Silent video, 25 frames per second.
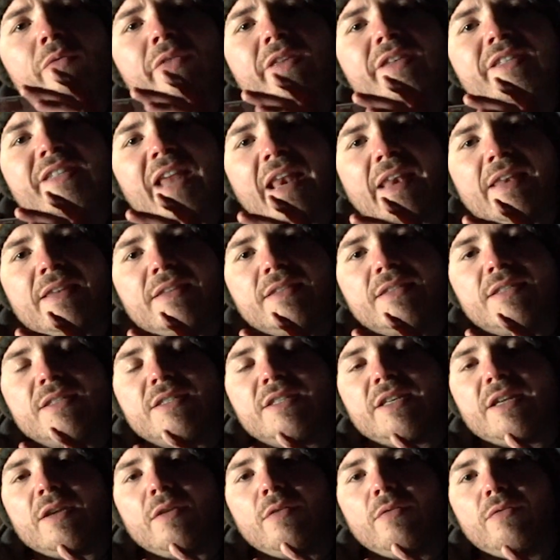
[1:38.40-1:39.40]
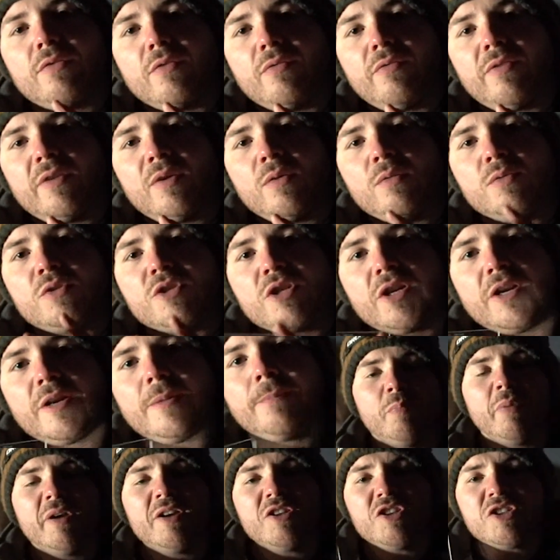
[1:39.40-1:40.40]
the density of the filter
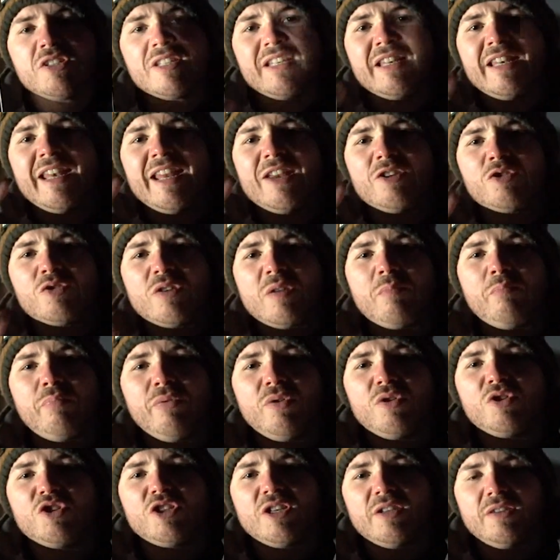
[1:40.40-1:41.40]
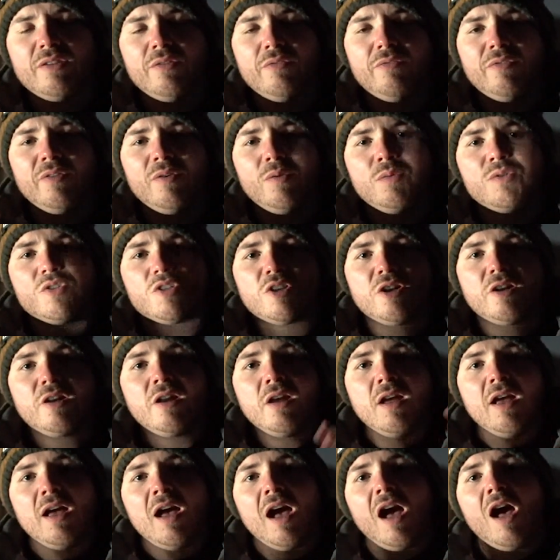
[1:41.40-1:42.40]
by just literally pushing the filter
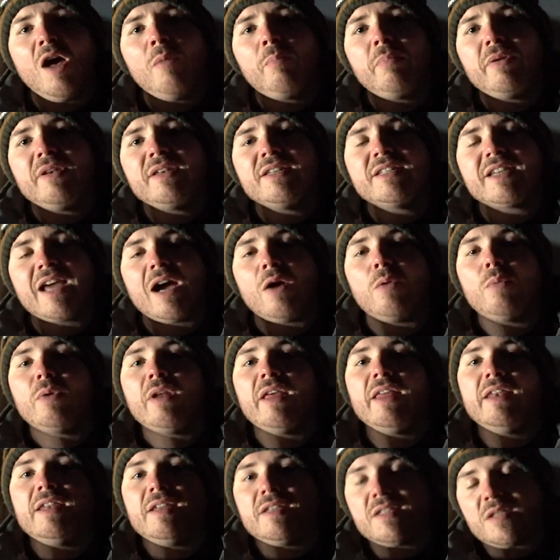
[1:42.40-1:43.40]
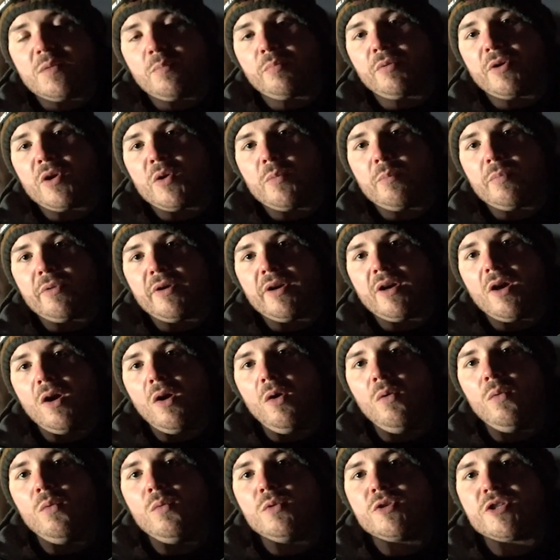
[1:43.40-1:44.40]
up and down in its appropriate
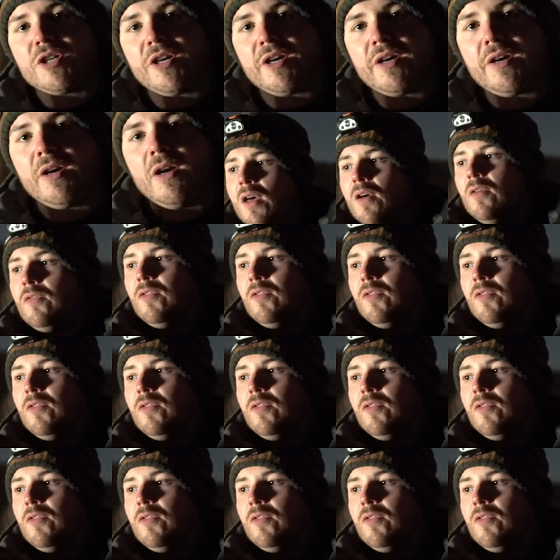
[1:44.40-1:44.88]
holder.